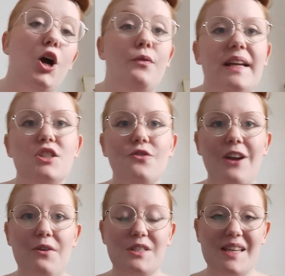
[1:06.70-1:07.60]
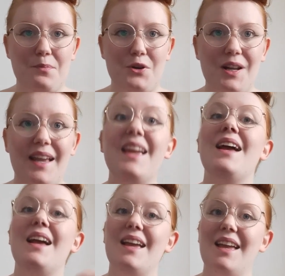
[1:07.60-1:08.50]
Arrange the flowers separately
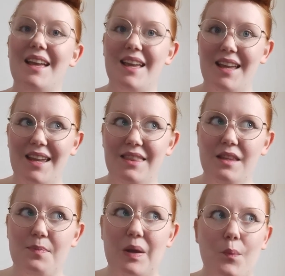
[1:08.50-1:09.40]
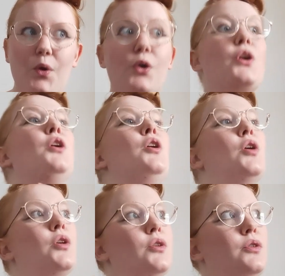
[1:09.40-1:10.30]
in the big book,
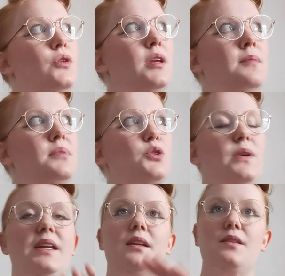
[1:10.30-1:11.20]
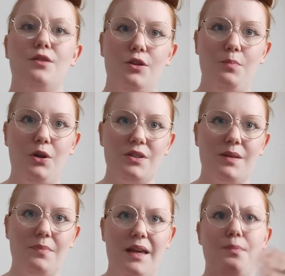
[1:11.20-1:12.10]
in between the
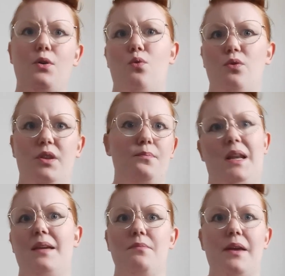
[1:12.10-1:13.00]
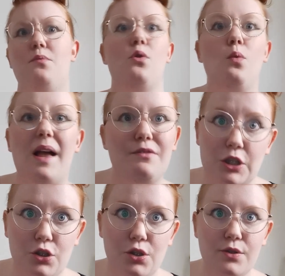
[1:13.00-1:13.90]
blotting paper or the plain paper or whatever
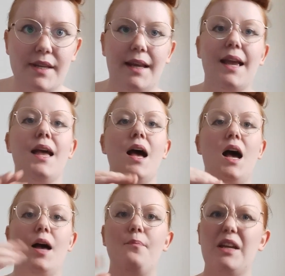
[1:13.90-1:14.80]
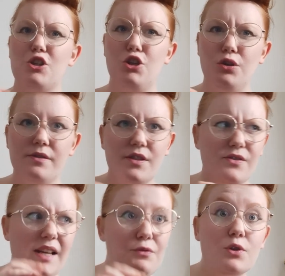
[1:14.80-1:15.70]
you're using. Make sure you use
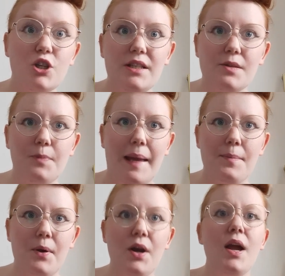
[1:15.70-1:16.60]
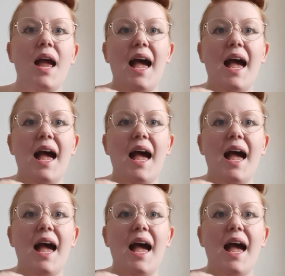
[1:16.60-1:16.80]
several sheets of paper,